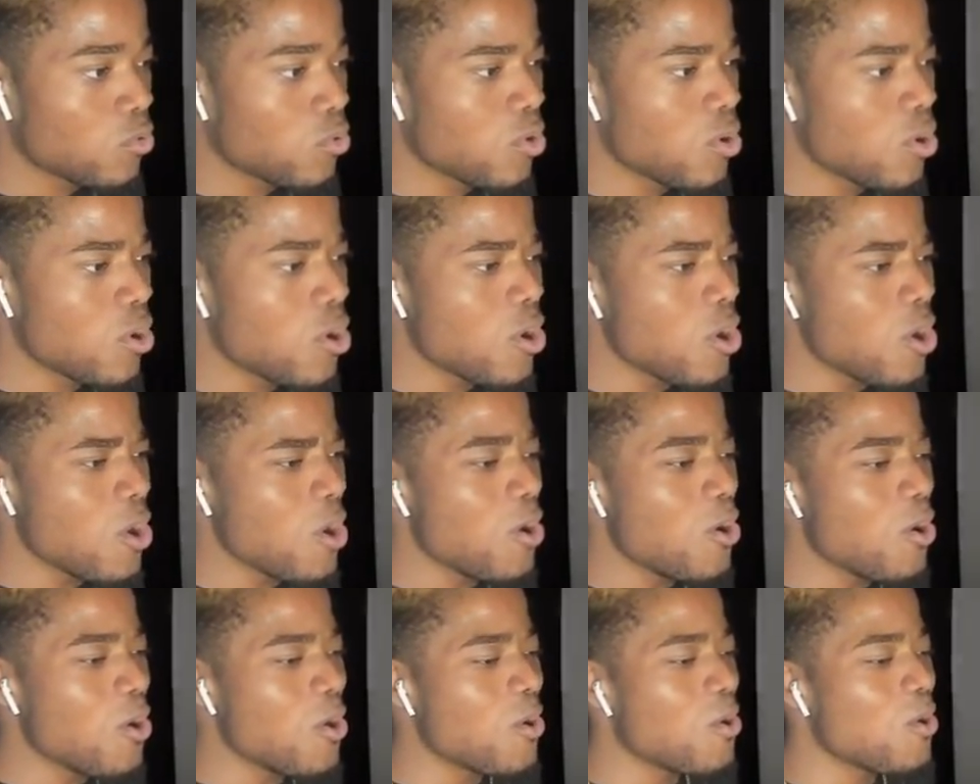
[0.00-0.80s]

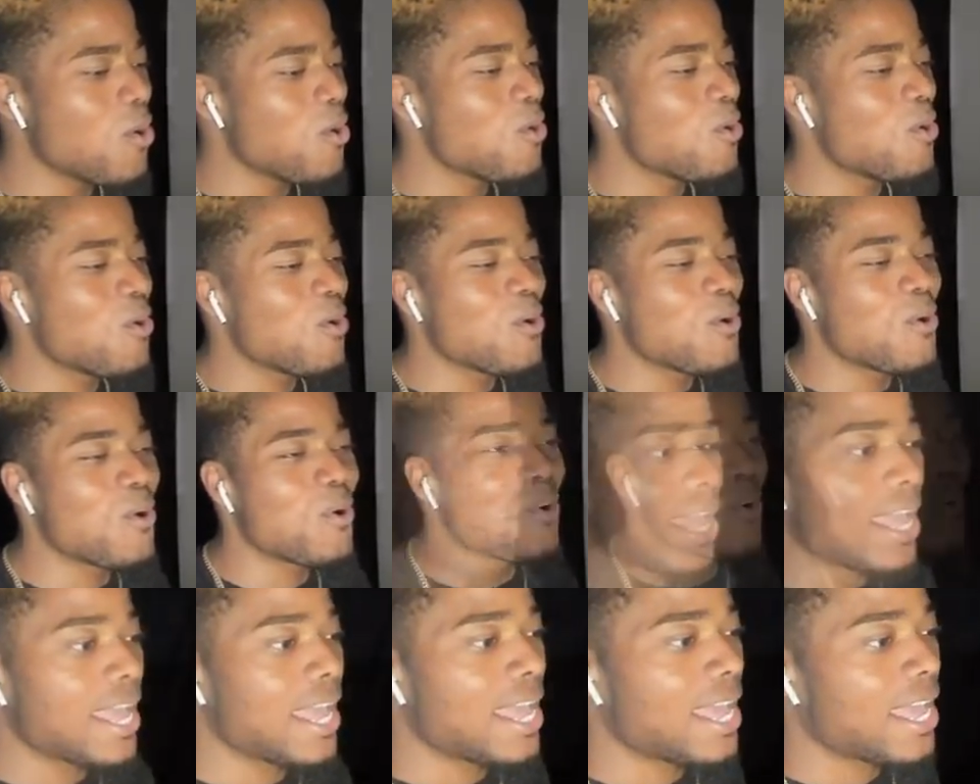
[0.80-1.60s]
Woo!
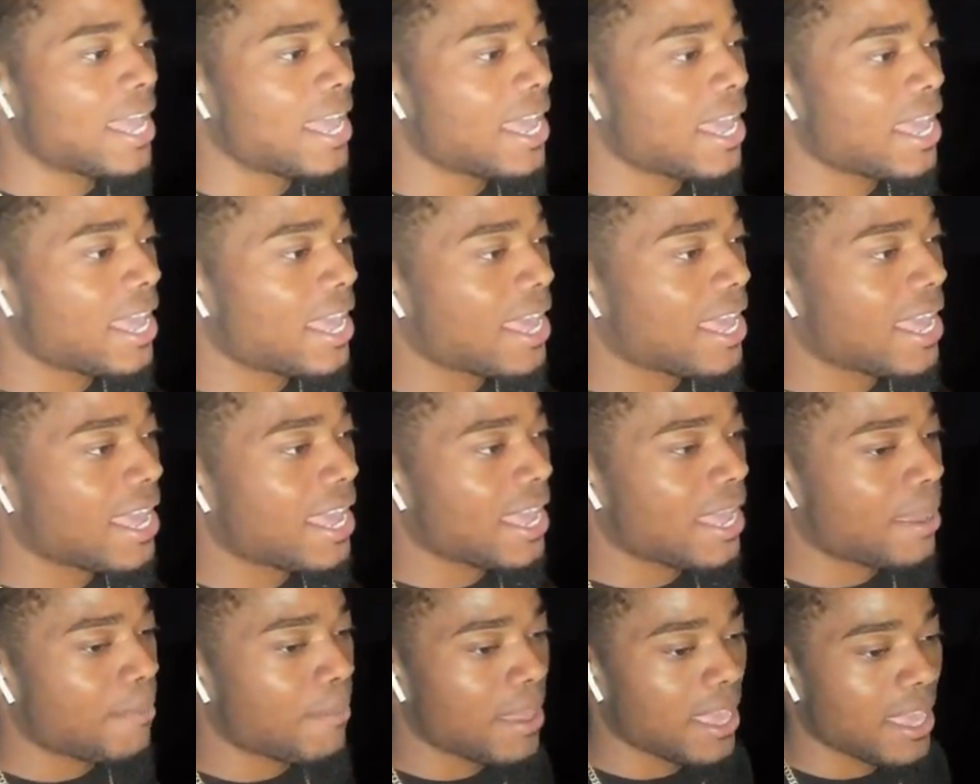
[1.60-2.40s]

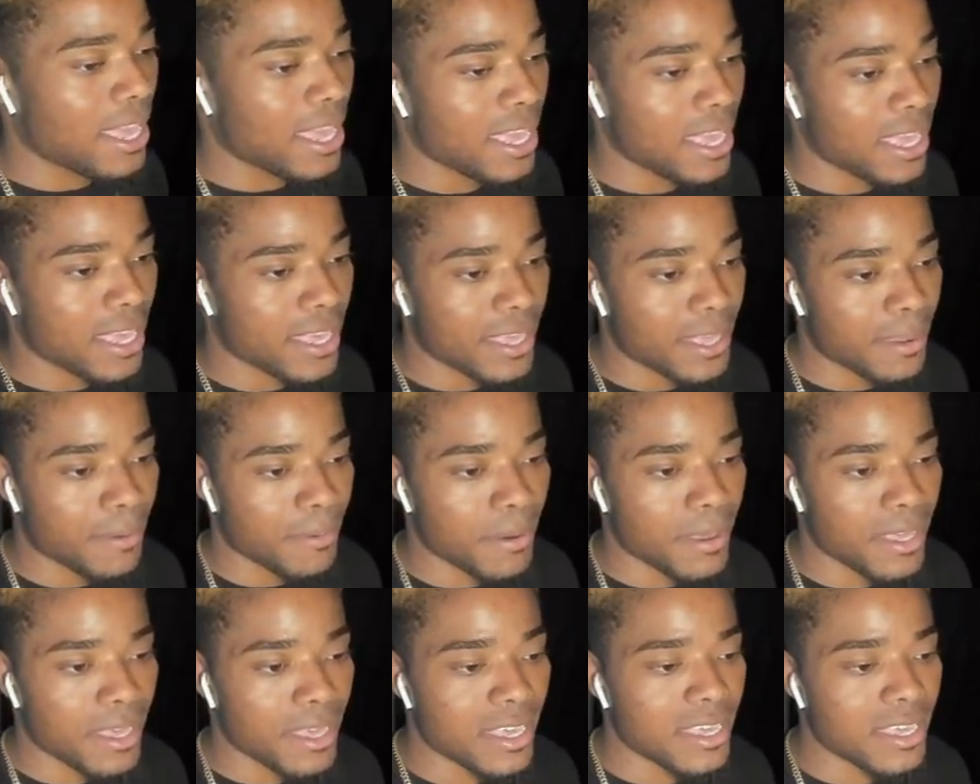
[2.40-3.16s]
Bad baby.